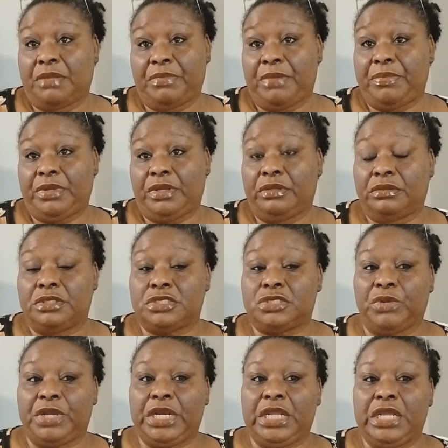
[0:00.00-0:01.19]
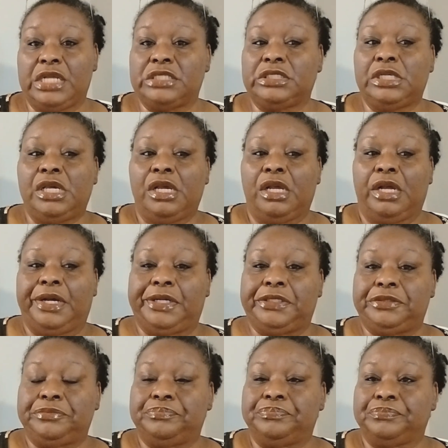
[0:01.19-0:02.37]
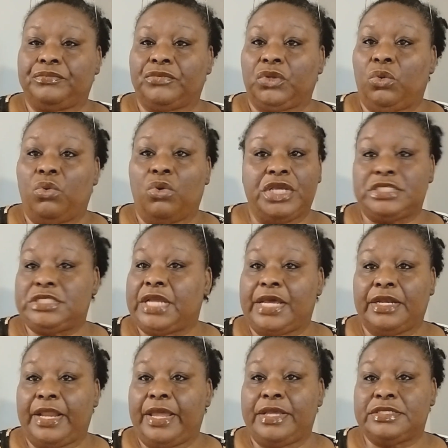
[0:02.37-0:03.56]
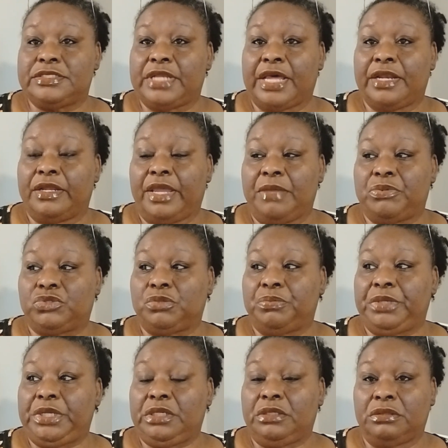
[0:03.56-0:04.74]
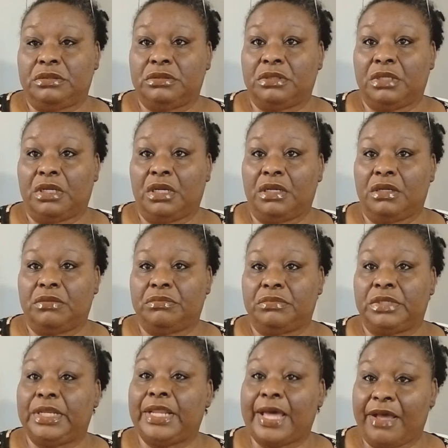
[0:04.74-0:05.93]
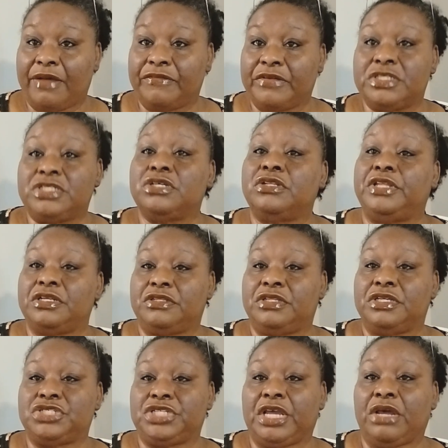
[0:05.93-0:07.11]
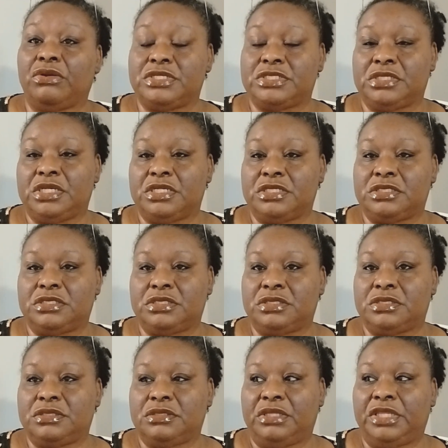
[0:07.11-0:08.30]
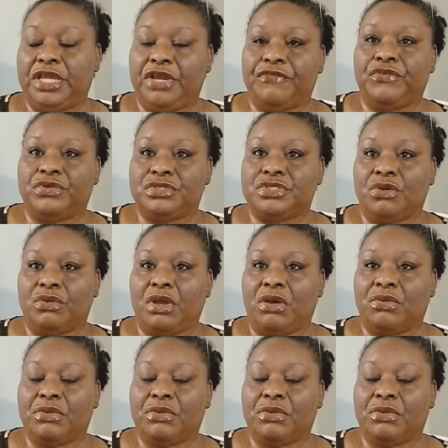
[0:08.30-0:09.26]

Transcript: They may be just the way it is, or it's not able to be live until the channel is there for so